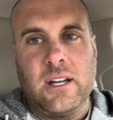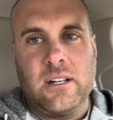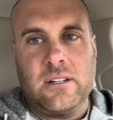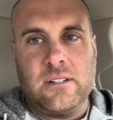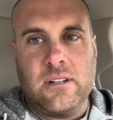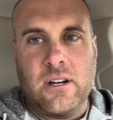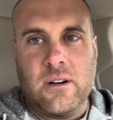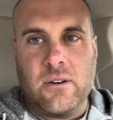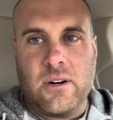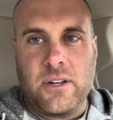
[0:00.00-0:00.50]

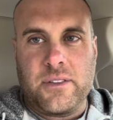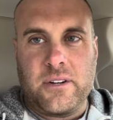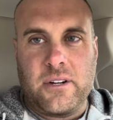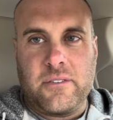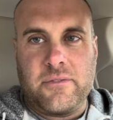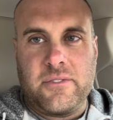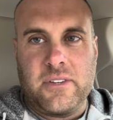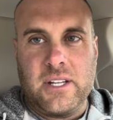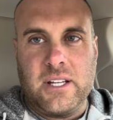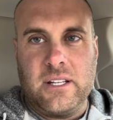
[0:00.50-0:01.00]
no other
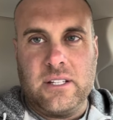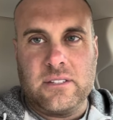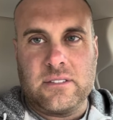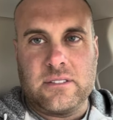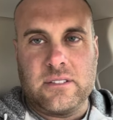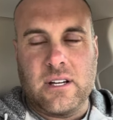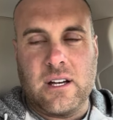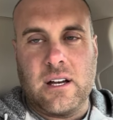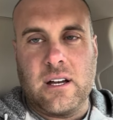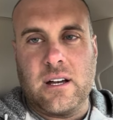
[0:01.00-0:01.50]
fees,
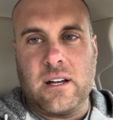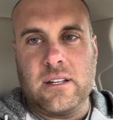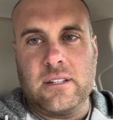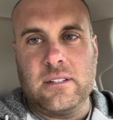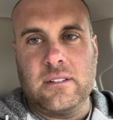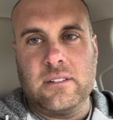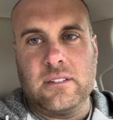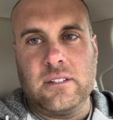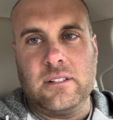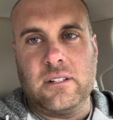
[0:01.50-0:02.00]

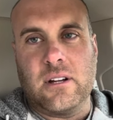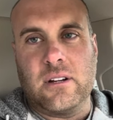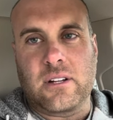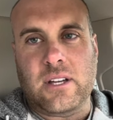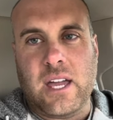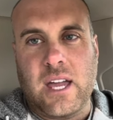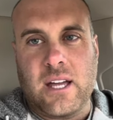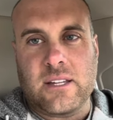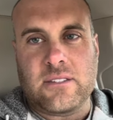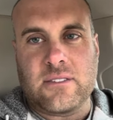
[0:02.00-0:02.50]
you know,
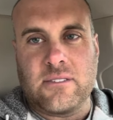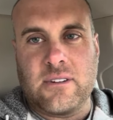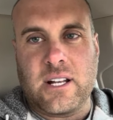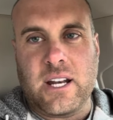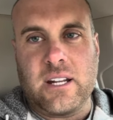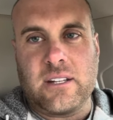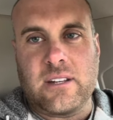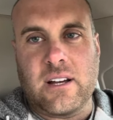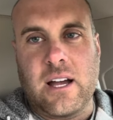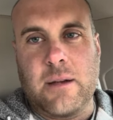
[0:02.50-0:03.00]
cancel
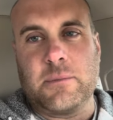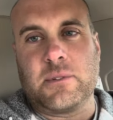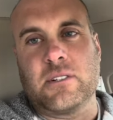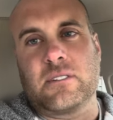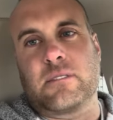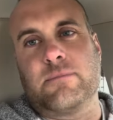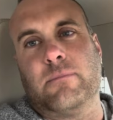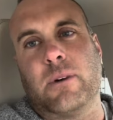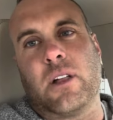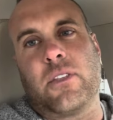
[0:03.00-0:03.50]
anytime. So
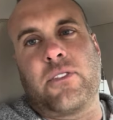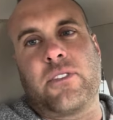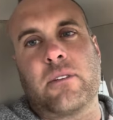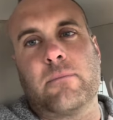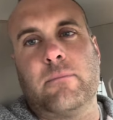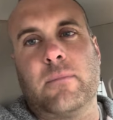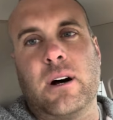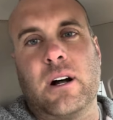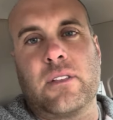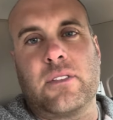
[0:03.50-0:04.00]
it's month to
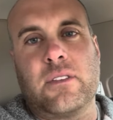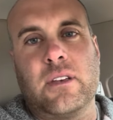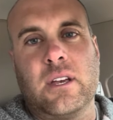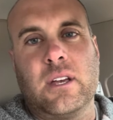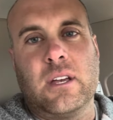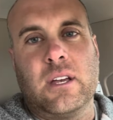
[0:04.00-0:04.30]
month.